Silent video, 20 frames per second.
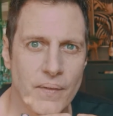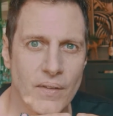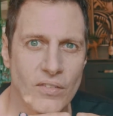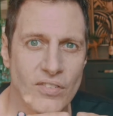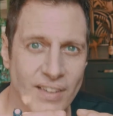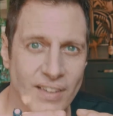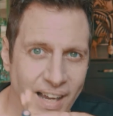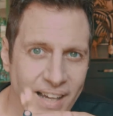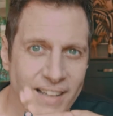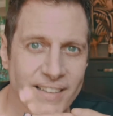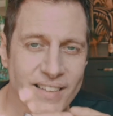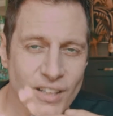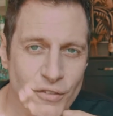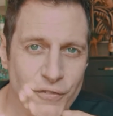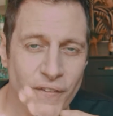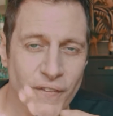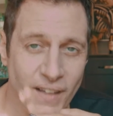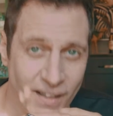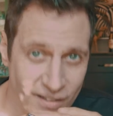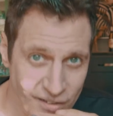
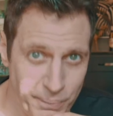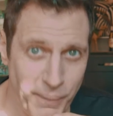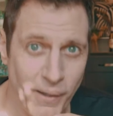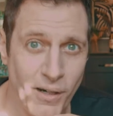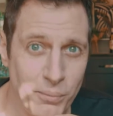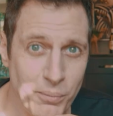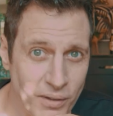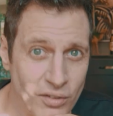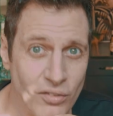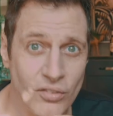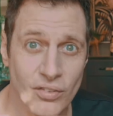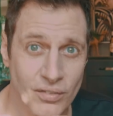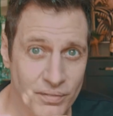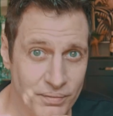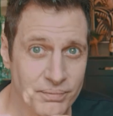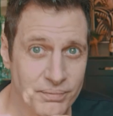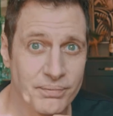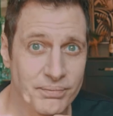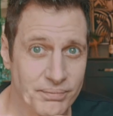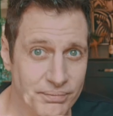scientific experiments
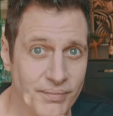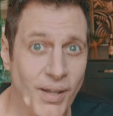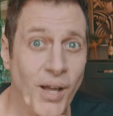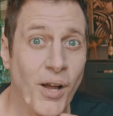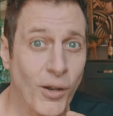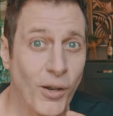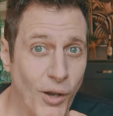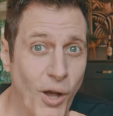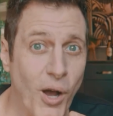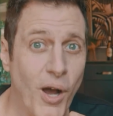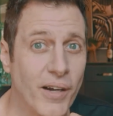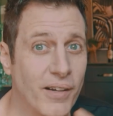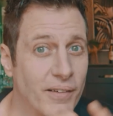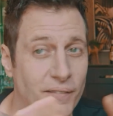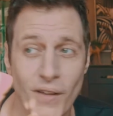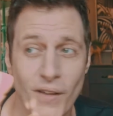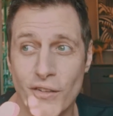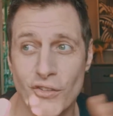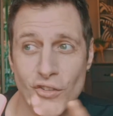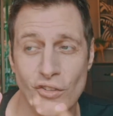a
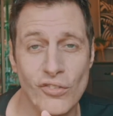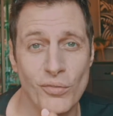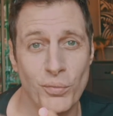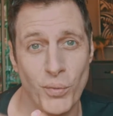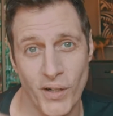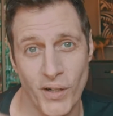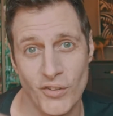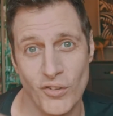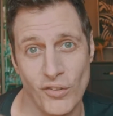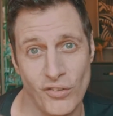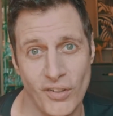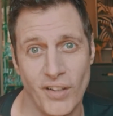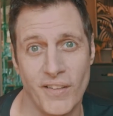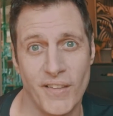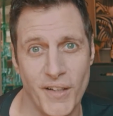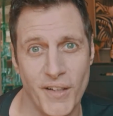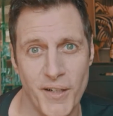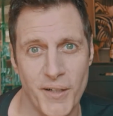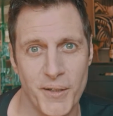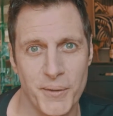lot, not just what I just
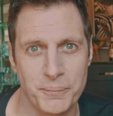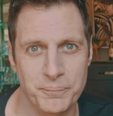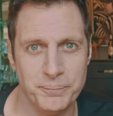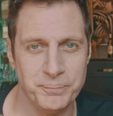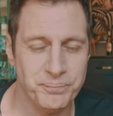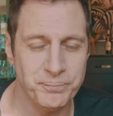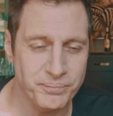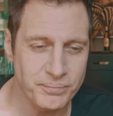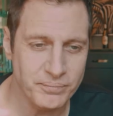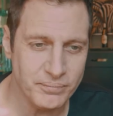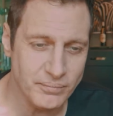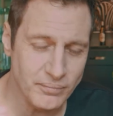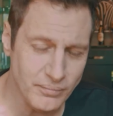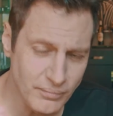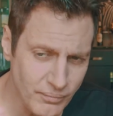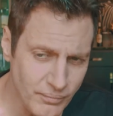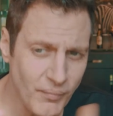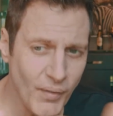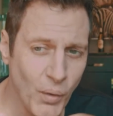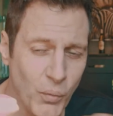said there,
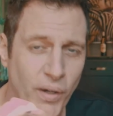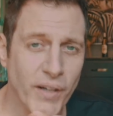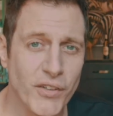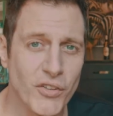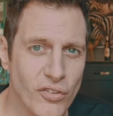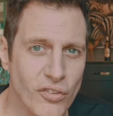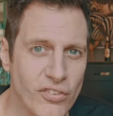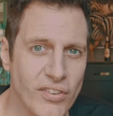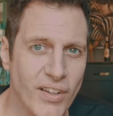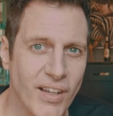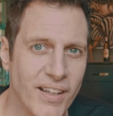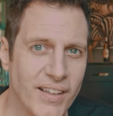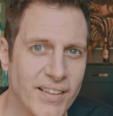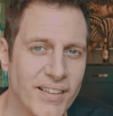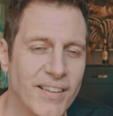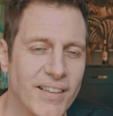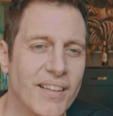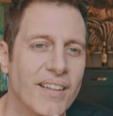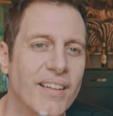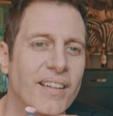what I just
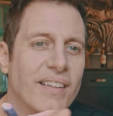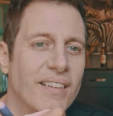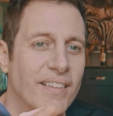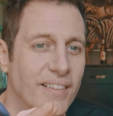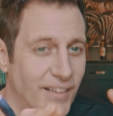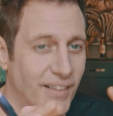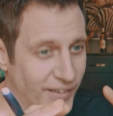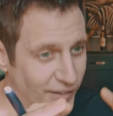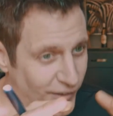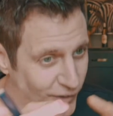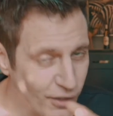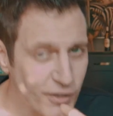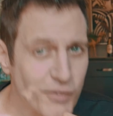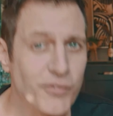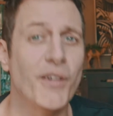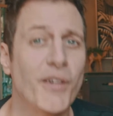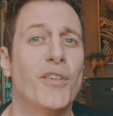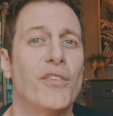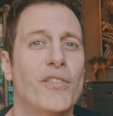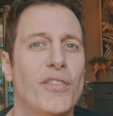said, and a lot
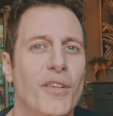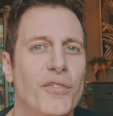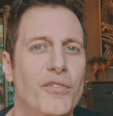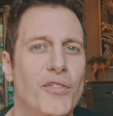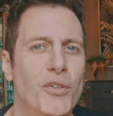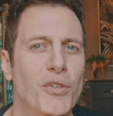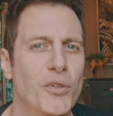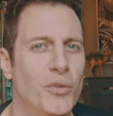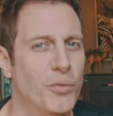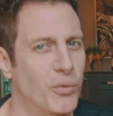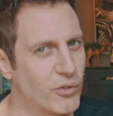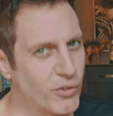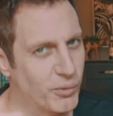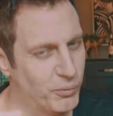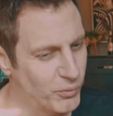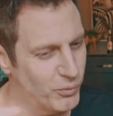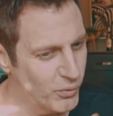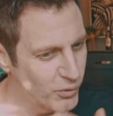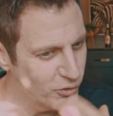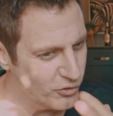of other stuff too, which,
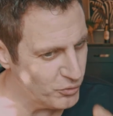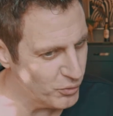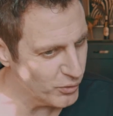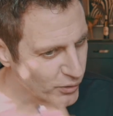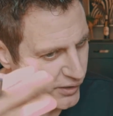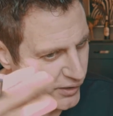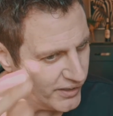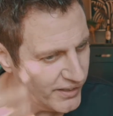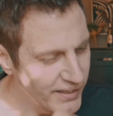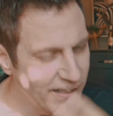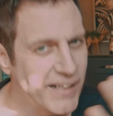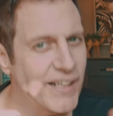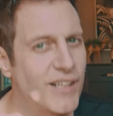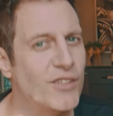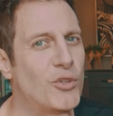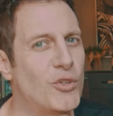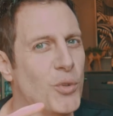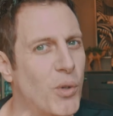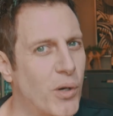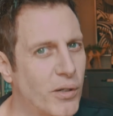which we're going to get
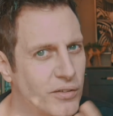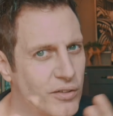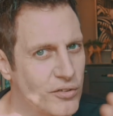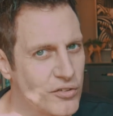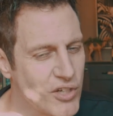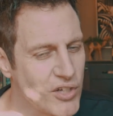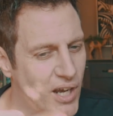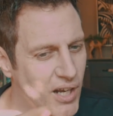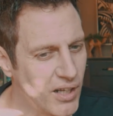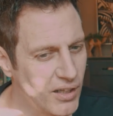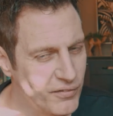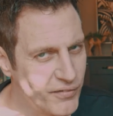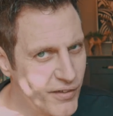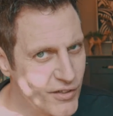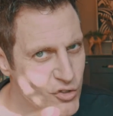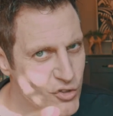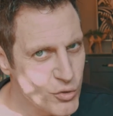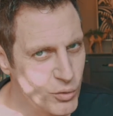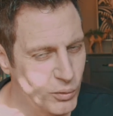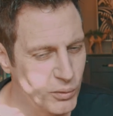into on this channel
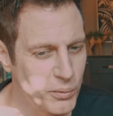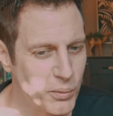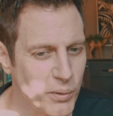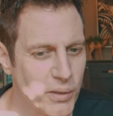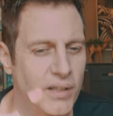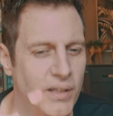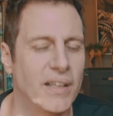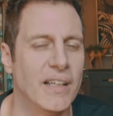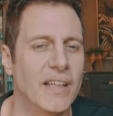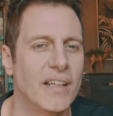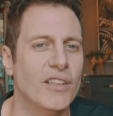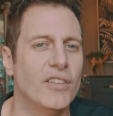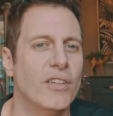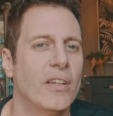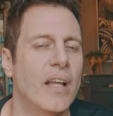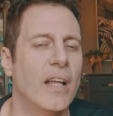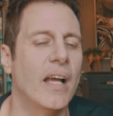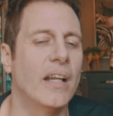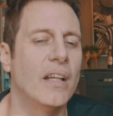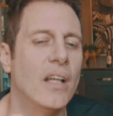eventually. We're going to get
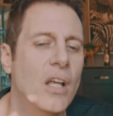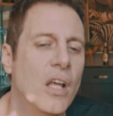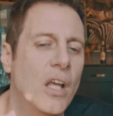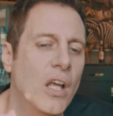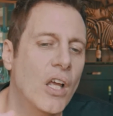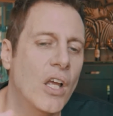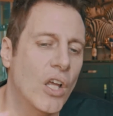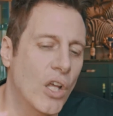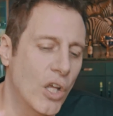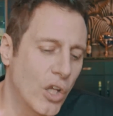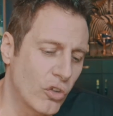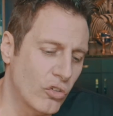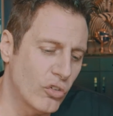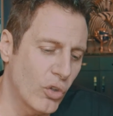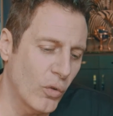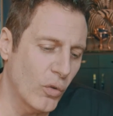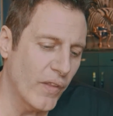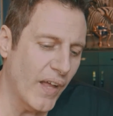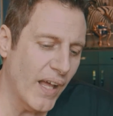into that. So